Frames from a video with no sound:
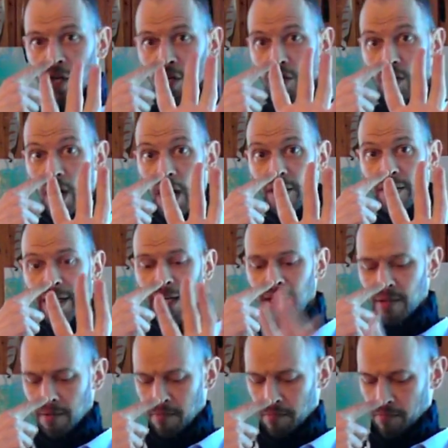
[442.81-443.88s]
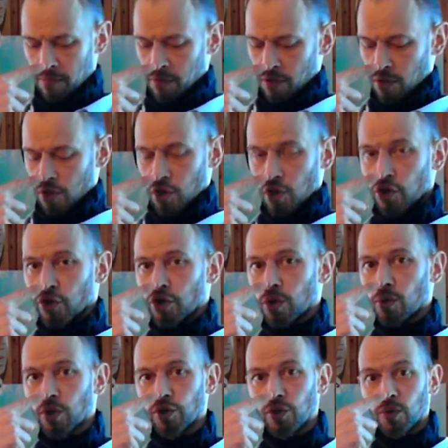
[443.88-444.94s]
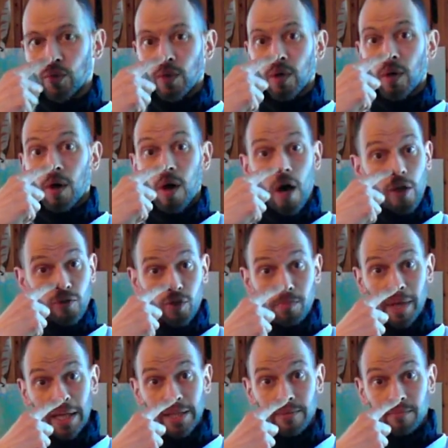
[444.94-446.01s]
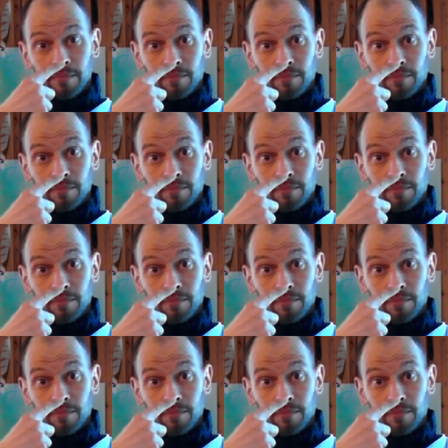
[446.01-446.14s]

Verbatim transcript: Your other hand you will do on your belly,